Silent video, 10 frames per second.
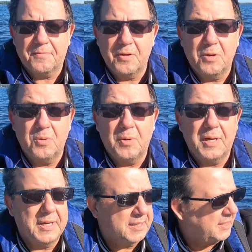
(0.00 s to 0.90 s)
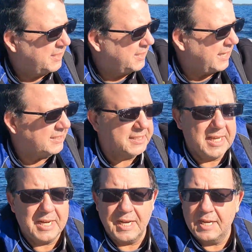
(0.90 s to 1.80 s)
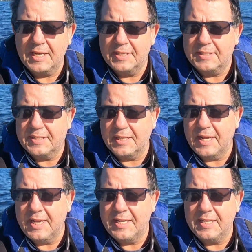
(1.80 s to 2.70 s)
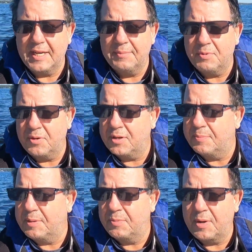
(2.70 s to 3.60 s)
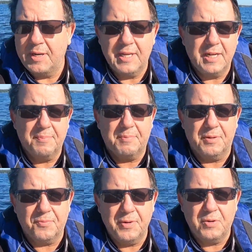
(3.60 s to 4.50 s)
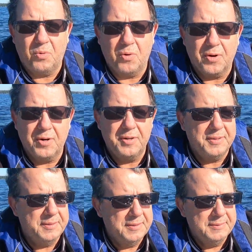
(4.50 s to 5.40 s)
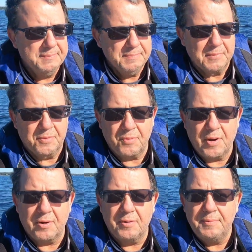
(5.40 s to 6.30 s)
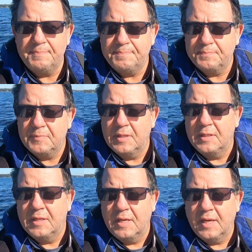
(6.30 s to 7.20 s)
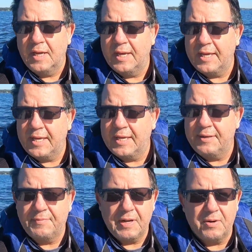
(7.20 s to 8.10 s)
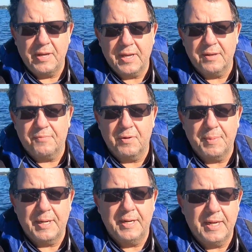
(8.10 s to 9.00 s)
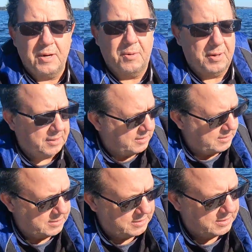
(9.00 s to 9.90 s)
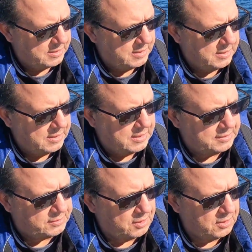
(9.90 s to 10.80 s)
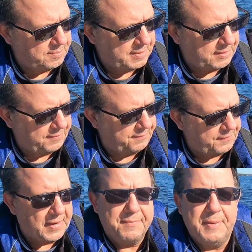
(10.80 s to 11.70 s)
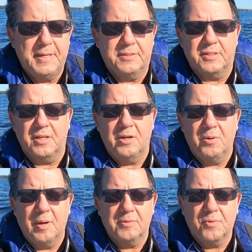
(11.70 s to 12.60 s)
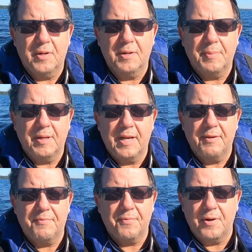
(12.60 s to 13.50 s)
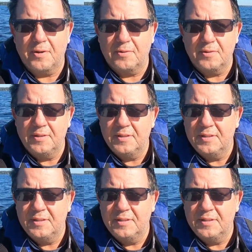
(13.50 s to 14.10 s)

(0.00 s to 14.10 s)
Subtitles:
So that said, today I'm going to be running it up to 3/4 throttle and varying it for about an hour. I started about 5 minutes ago. I was running about half throttle,